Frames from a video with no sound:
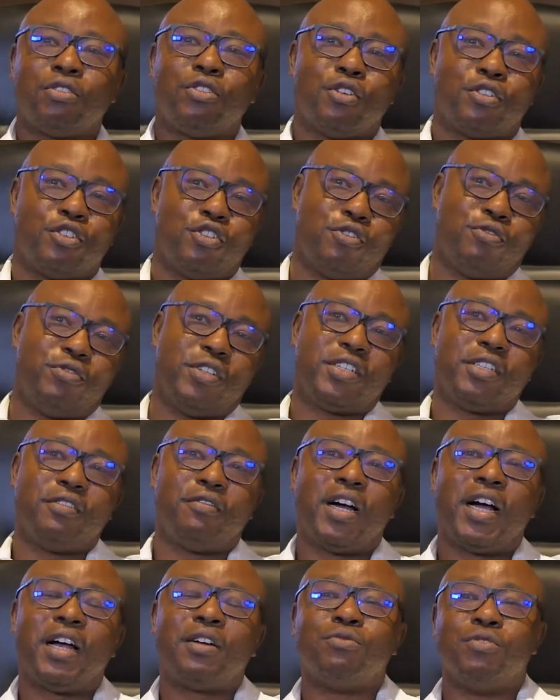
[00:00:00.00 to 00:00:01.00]
does your
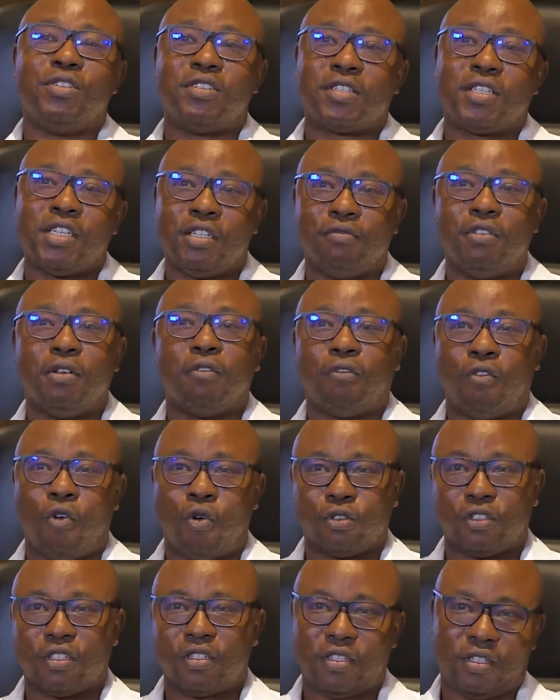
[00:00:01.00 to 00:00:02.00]
receiver receive the
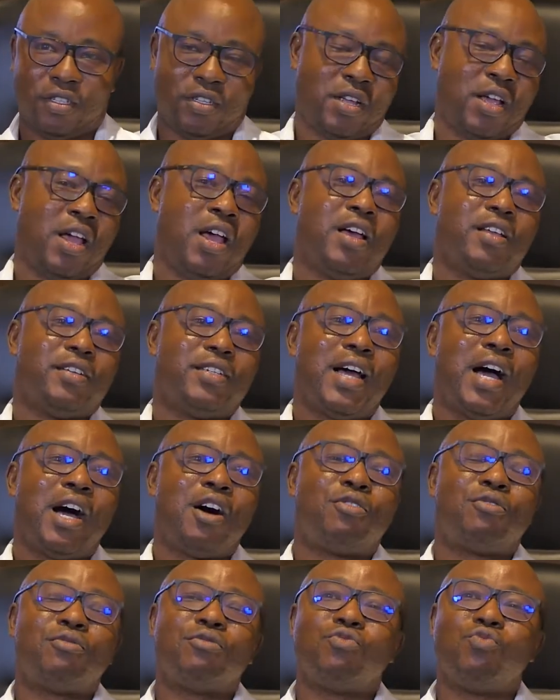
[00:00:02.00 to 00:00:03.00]
funds?
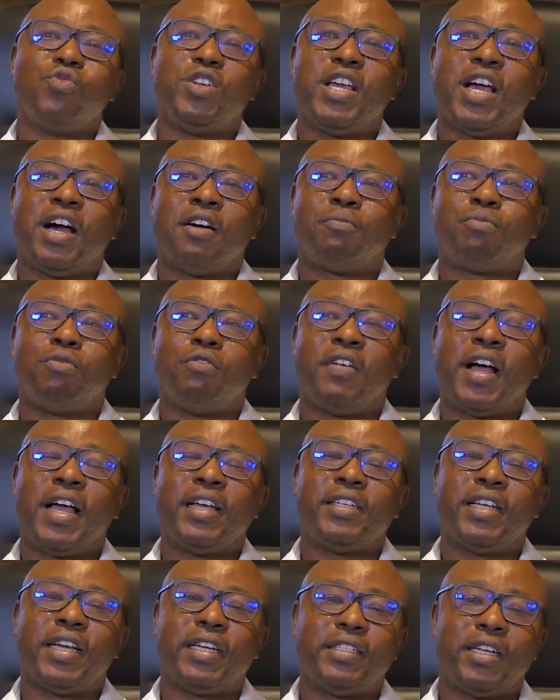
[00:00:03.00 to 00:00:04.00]
Now, we have
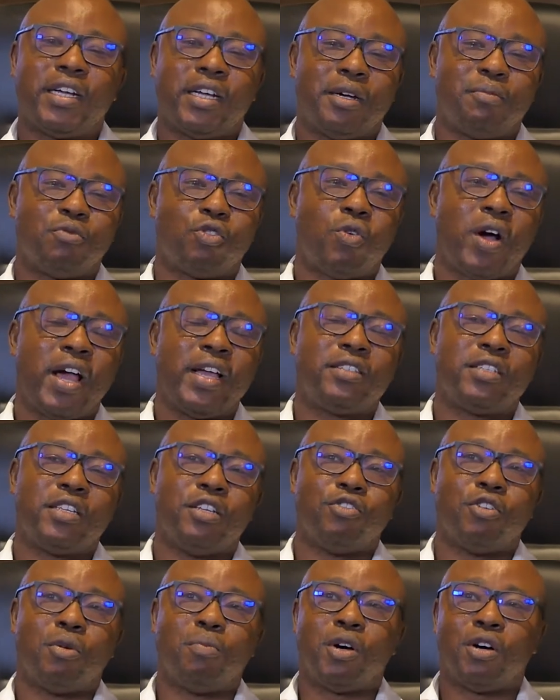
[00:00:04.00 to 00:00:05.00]
provided quite a
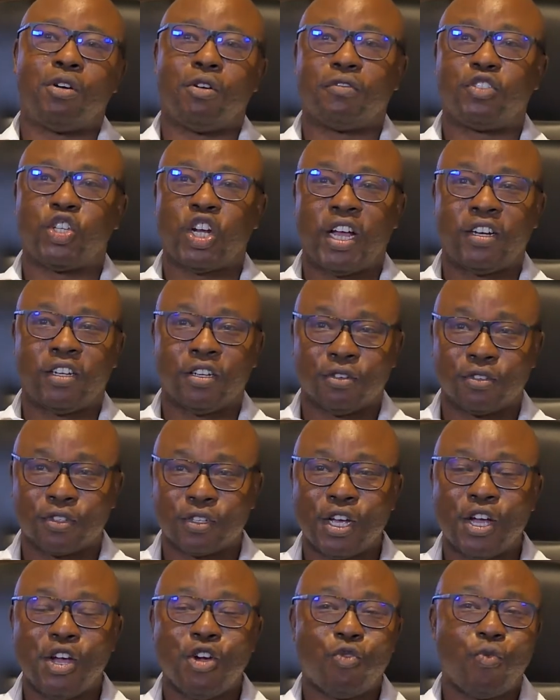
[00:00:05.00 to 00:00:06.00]
number of channels
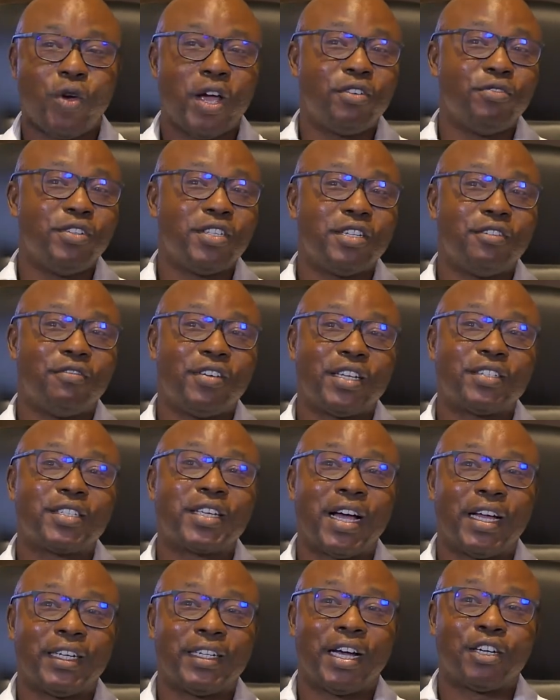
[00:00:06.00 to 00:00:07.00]
where receivers
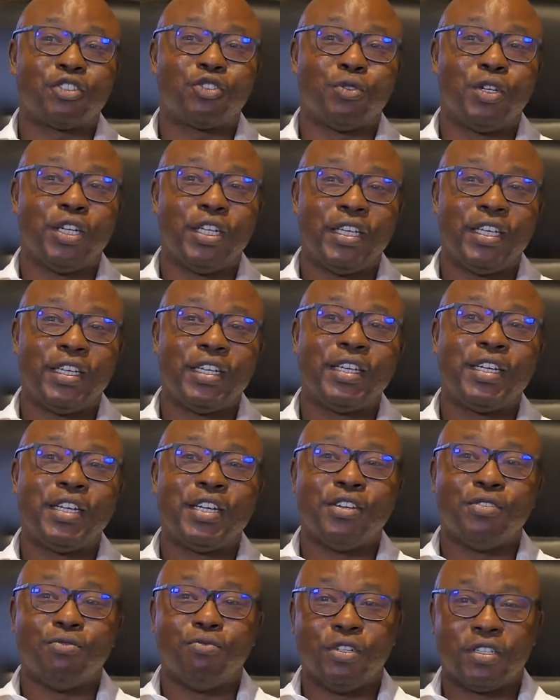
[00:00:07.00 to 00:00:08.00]
can actually
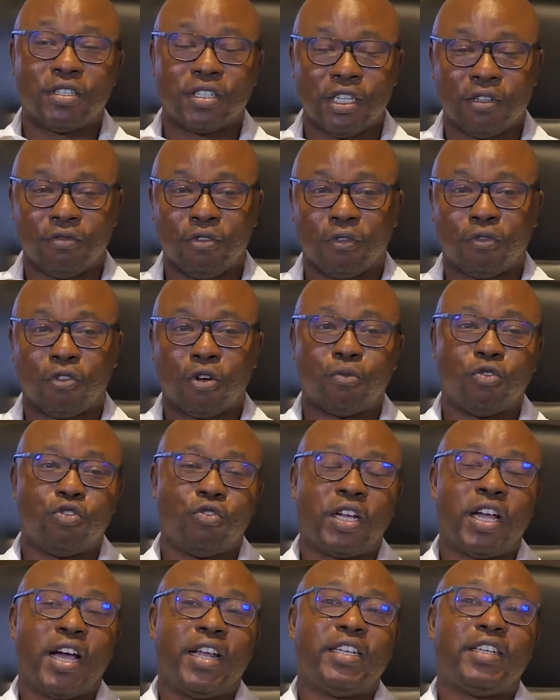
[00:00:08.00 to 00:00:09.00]
receive the funds. You
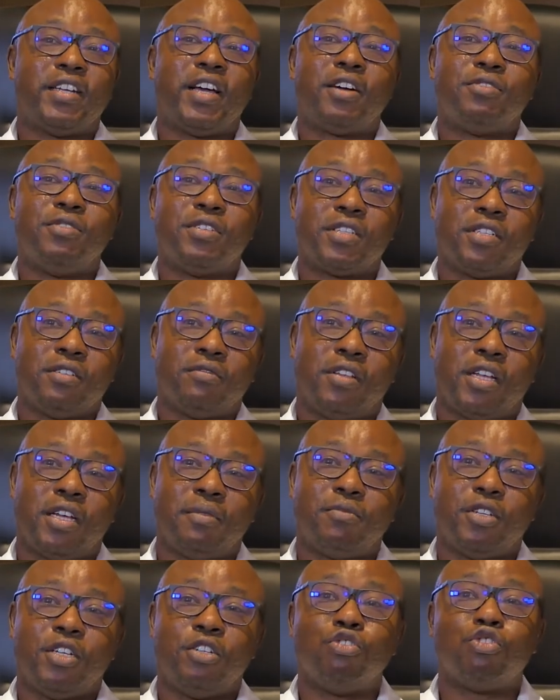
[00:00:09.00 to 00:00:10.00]
can either receive
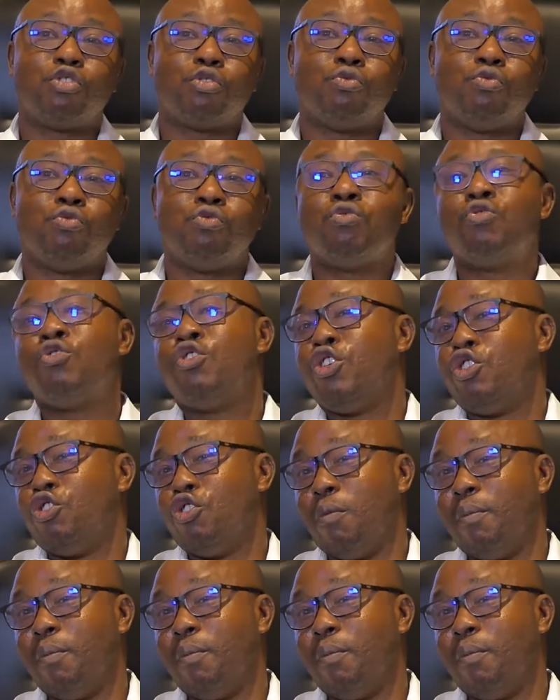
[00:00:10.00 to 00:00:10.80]
them into your